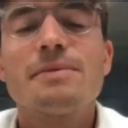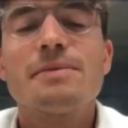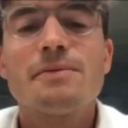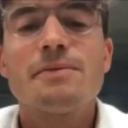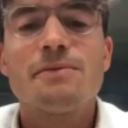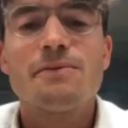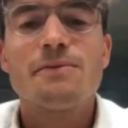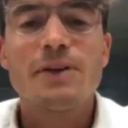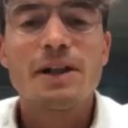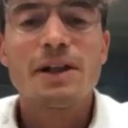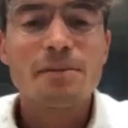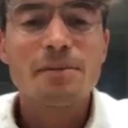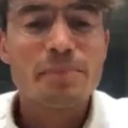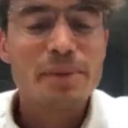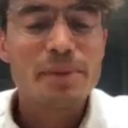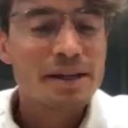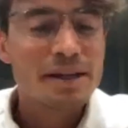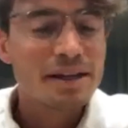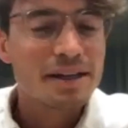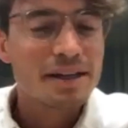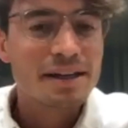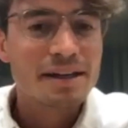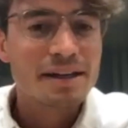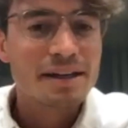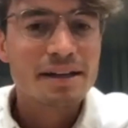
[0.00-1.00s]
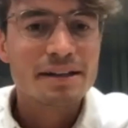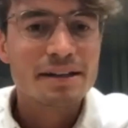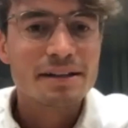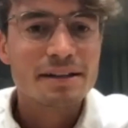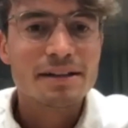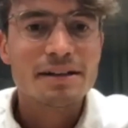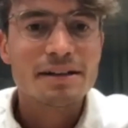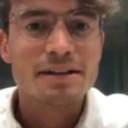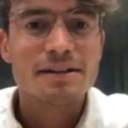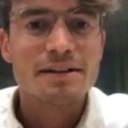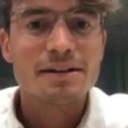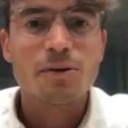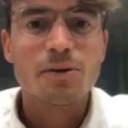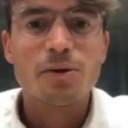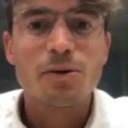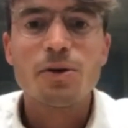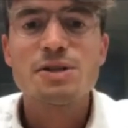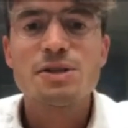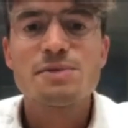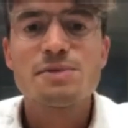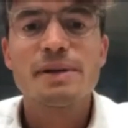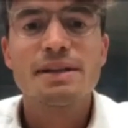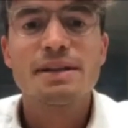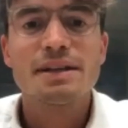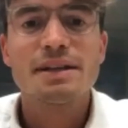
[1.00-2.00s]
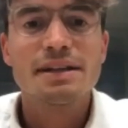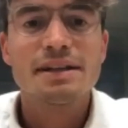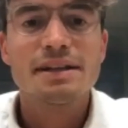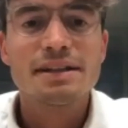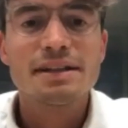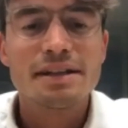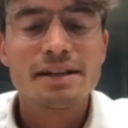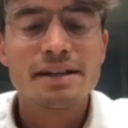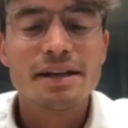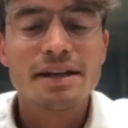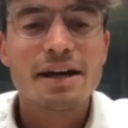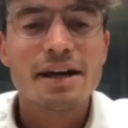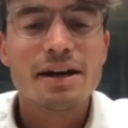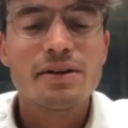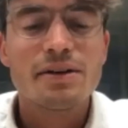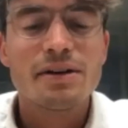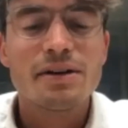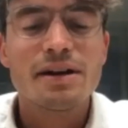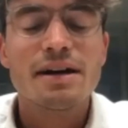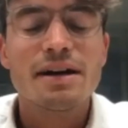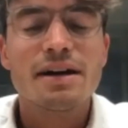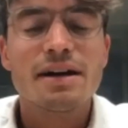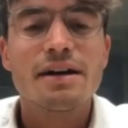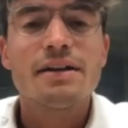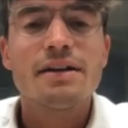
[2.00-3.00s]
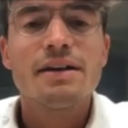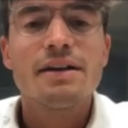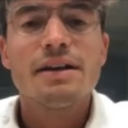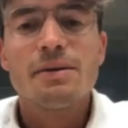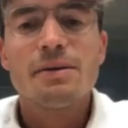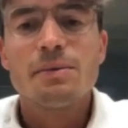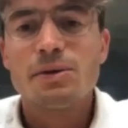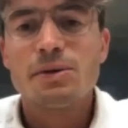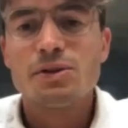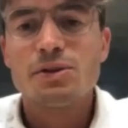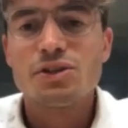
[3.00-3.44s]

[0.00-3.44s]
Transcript: well-being or hospitality area, which